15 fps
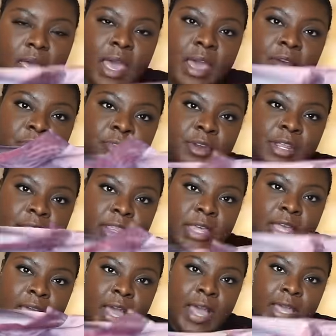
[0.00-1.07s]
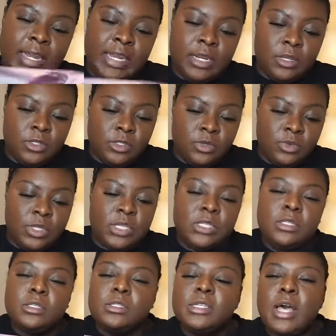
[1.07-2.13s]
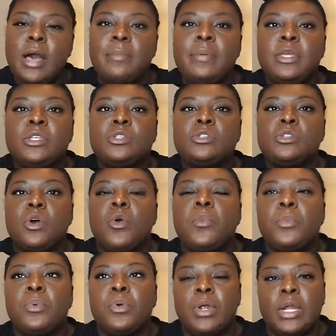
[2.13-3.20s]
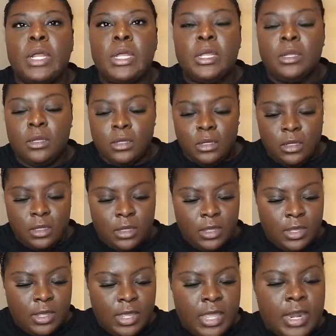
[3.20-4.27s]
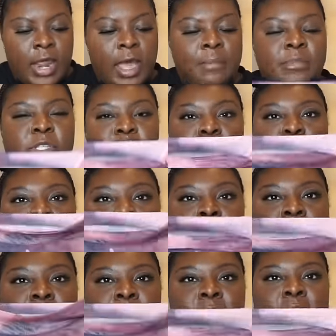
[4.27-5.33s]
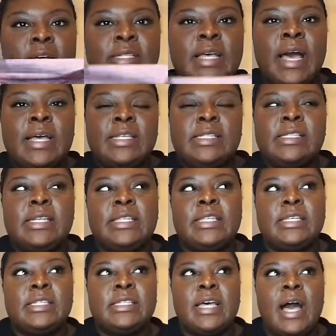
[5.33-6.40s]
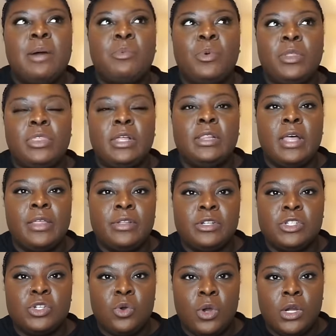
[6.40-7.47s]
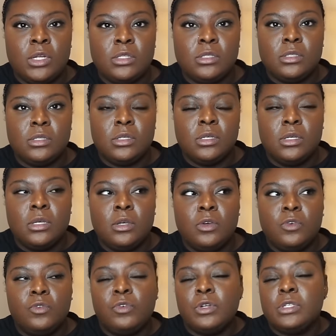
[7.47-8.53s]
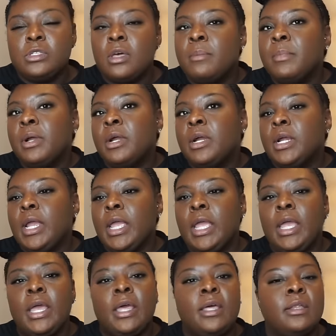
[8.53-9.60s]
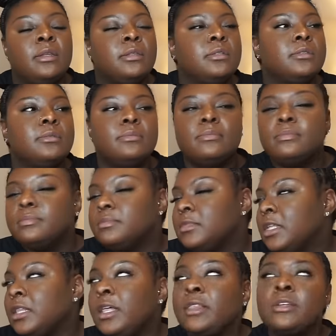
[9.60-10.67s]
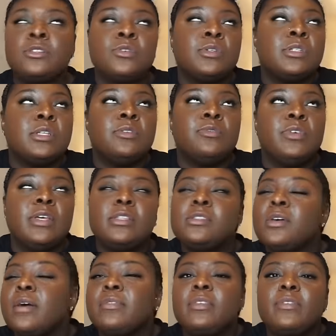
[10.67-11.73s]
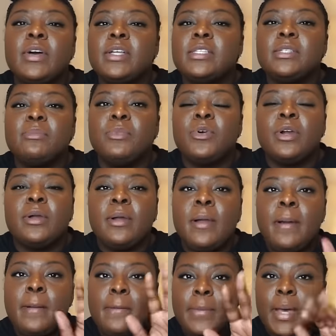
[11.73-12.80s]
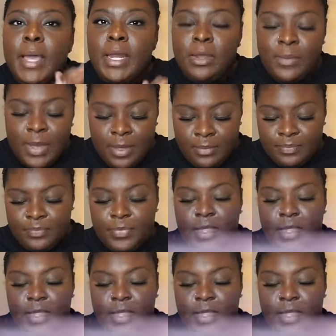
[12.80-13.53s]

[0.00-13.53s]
everything I needed to. This top is so pretty, and I'm so mad because I seen this top with the leather shorts for summer, and the leather shorts didn't fit, so I have to find some more. But anyway,